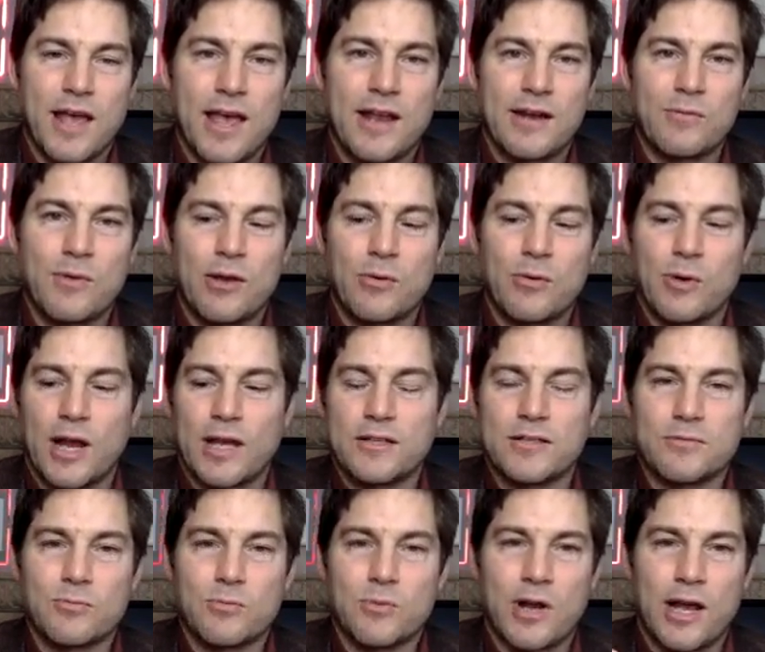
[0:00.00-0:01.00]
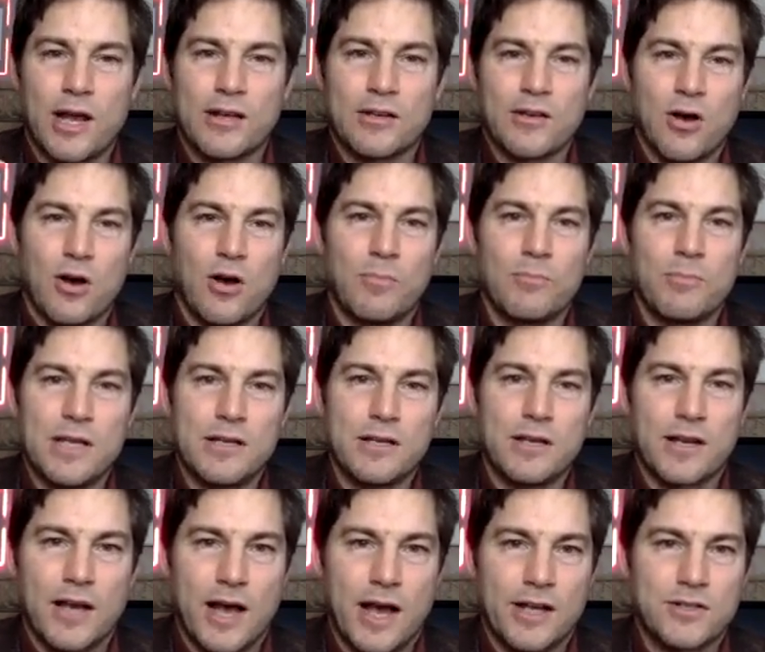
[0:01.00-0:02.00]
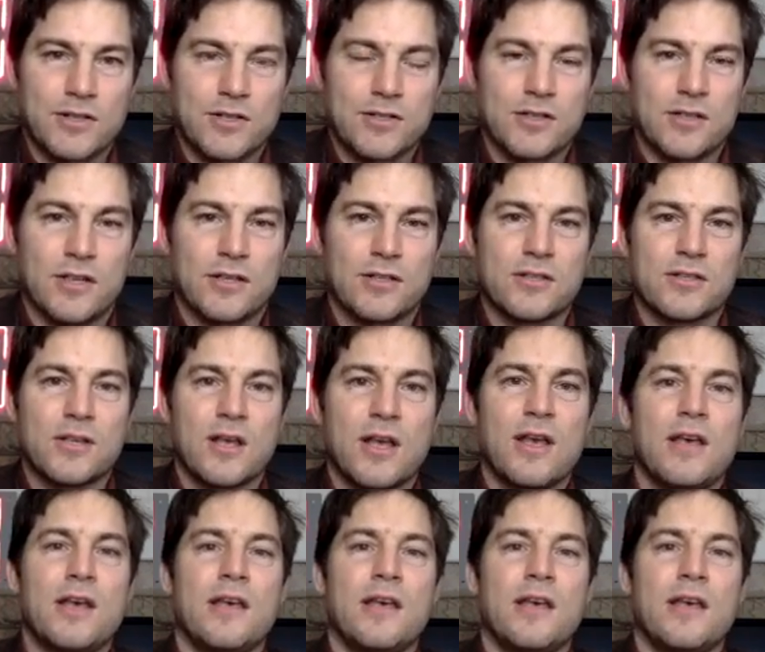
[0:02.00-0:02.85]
And what I call media consciousness